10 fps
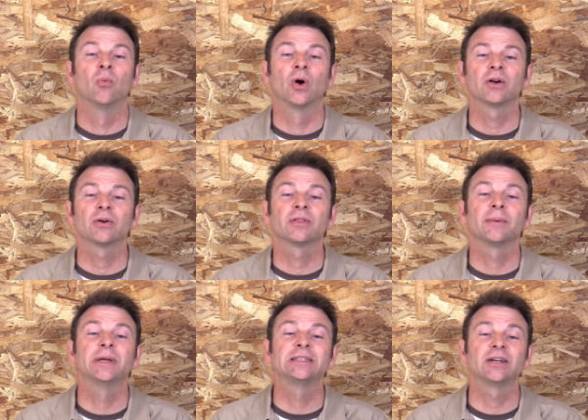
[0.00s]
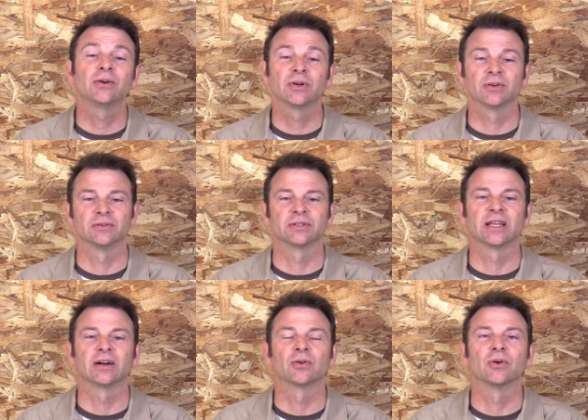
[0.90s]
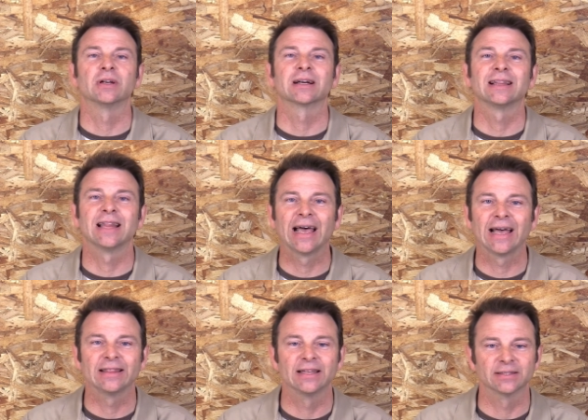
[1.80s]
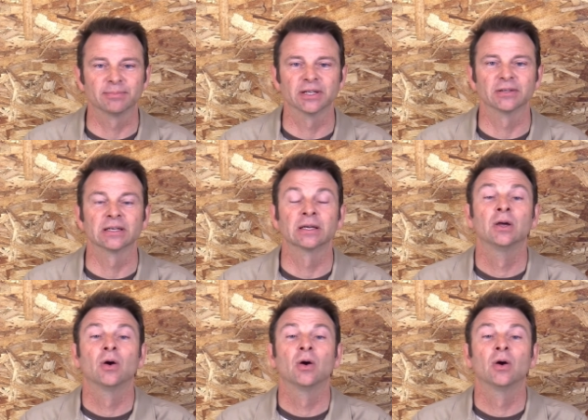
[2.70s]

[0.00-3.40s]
What are the materials that are going to clad this building?